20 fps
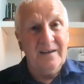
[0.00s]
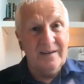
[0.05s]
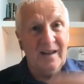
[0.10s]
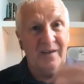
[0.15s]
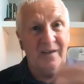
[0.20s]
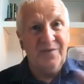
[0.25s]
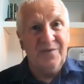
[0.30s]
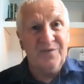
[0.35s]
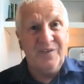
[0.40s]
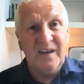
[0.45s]

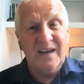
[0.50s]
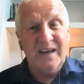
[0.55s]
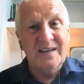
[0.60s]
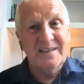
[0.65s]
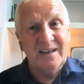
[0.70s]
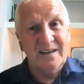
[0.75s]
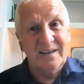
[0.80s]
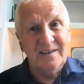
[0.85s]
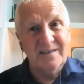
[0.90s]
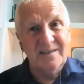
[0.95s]
that
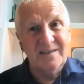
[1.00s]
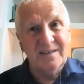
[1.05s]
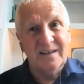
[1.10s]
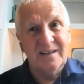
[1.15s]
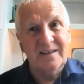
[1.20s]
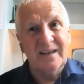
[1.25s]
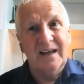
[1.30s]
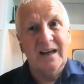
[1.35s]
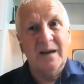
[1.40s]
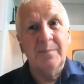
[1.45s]
feeds into the
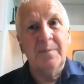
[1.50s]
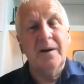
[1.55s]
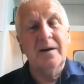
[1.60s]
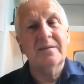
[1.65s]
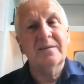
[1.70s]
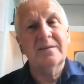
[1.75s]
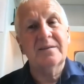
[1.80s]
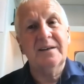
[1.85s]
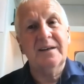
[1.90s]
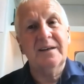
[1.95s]
thing
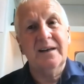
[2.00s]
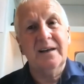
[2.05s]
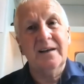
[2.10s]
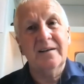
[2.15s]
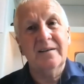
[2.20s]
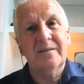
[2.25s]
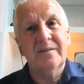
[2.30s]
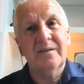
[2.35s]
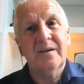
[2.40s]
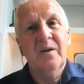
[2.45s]
about,
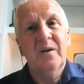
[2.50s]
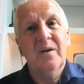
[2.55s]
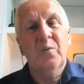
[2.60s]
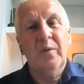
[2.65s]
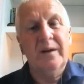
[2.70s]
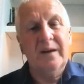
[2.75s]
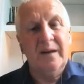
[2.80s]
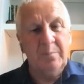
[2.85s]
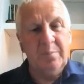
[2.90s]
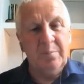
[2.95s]

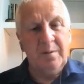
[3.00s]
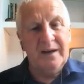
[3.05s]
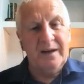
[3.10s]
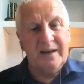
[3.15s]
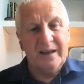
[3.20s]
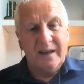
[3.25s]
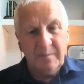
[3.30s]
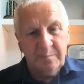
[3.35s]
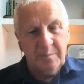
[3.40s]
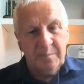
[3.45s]
when you're
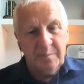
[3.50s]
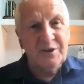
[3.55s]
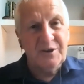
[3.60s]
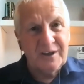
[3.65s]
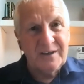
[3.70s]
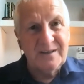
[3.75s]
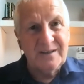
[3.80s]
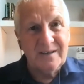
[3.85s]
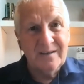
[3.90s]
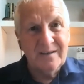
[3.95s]
planning your
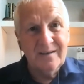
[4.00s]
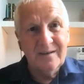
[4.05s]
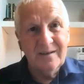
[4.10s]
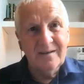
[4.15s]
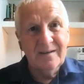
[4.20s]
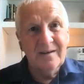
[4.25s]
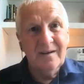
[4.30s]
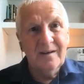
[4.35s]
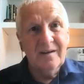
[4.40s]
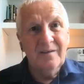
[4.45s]
budget
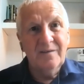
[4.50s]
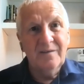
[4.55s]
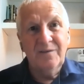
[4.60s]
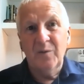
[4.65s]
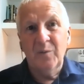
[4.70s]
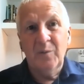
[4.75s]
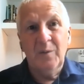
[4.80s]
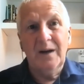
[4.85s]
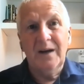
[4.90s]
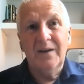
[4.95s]

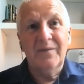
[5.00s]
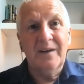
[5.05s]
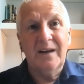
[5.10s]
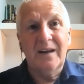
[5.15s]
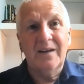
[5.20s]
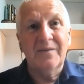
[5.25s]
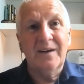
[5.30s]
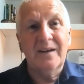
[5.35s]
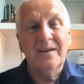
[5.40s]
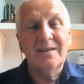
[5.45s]
for whatever
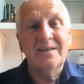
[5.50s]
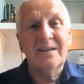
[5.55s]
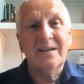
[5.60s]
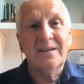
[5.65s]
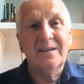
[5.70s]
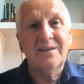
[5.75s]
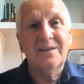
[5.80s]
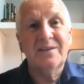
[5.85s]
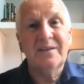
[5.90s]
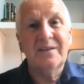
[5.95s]
the event
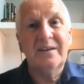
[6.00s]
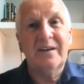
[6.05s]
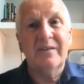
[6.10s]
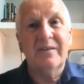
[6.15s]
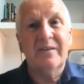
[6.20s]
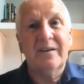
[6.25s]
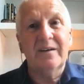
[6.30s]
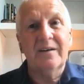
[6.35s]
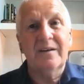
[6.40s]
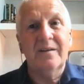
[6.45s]
is,
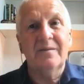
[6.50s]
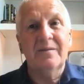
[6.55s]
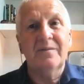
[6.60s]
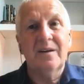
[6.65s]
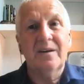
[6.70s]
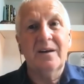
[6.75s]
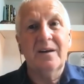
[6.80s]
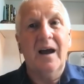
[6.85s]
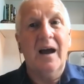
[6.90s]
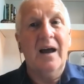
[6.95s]
you've got to
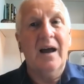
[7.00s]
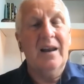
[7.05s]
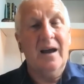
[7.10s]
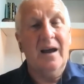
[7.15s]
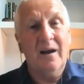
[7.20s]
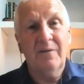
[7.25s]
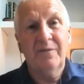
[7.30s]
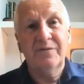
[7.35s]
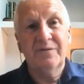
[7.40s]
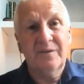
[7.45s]

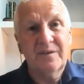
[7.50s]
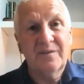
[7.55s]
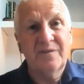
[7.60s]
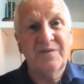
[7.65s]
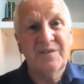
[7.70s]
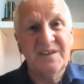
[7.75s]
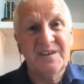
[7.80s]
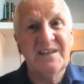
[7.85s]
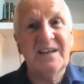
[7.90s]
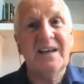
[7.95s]
allow for
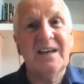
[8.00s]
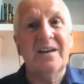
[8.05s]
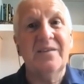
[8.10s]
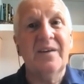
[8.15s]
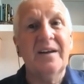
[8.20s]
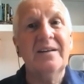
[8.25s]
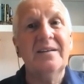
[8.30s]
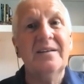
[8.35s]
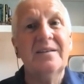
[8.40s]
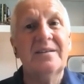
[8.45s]
unforeseen
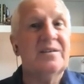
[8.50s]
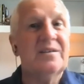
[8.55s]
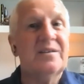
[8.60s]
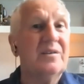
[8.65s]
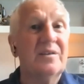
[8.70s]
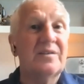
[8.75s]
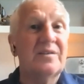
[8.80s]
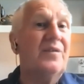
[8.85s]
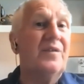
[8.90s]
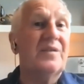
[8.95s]
events,
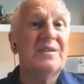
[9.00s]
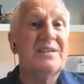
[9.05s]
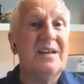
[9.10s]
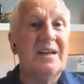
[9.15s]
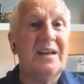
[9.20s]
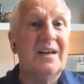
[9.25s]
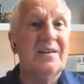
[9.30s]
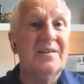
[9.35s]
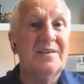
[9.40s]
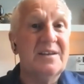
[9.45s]

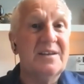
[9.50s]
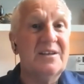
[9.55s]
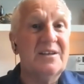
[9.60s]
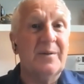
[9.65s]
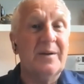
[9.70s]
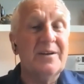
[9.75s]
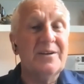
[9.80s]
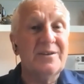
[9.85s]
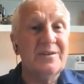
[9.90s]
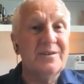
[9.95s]
unforeseen
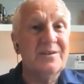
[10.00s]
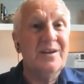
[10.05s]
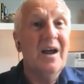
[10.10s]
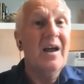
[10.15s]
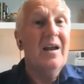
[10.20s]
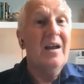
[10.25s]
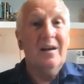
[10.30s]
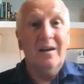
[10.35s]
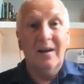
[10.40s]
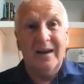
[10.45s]
situations,
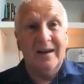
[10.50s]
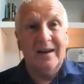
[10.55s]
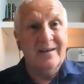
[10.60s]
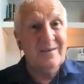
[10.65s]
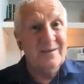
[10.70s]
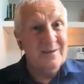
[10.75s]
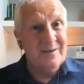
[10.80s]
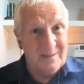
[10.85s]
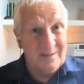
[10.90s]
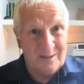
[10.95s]
like
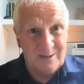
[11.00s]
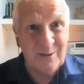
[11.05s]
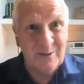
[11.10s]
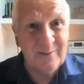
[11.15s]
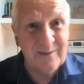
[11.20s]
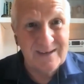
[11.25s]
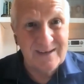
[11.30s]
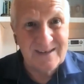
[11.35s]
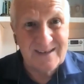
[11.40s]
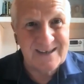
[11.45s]
the
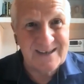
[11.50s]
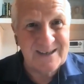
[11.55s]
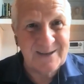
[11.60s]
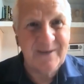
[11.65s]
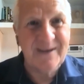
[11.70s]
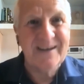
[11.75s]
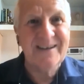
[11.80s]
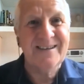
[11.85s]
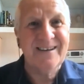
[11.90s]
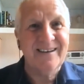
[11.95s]
toilet
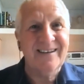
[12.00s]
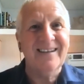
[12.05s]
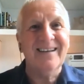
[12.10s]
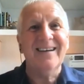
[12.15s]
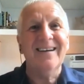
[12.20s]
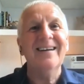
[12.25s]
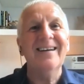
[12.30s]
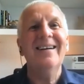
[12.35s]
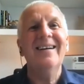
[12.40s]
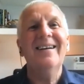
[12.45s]
situation
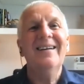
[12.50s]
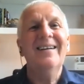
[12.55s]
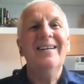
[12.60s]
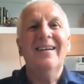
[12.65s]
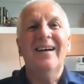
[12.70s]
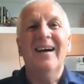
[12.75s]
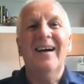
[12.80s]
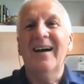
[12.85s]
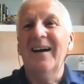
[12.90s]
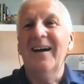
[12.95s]
there.
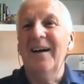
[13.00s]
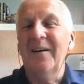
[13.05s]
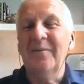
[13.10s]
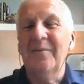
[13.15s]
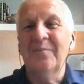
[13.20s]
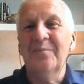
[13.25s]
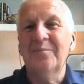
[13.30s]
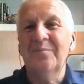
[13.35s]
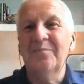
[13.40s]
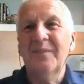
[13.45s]

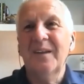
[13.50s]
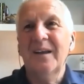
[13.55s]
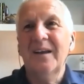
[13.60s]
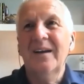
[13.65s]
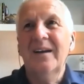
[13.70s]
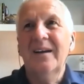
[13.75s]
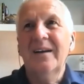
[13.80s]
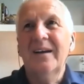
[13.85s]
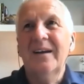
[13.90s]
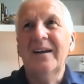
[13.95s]
I'm
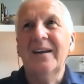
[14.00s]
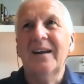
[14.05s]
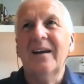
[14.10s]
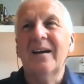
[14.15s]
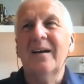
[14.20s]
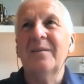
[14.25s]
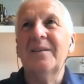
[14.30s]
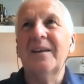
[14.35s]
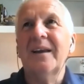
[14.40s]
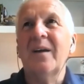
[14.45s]

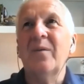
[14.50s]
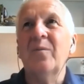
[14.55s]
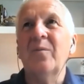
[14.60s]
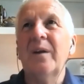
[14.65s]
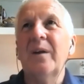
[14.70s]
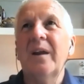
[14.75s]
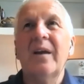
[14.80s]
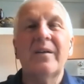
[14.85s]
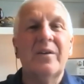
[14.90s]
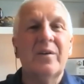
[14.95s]
thinking,
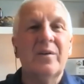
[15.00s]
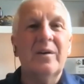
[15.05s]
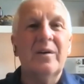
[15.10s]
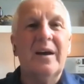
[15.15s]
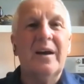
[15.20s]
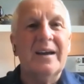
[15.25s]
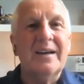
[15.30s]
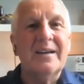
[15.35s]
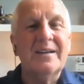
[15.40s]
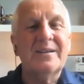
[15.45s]
in your
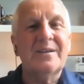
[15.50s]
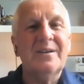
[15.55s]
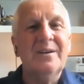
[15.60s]
case,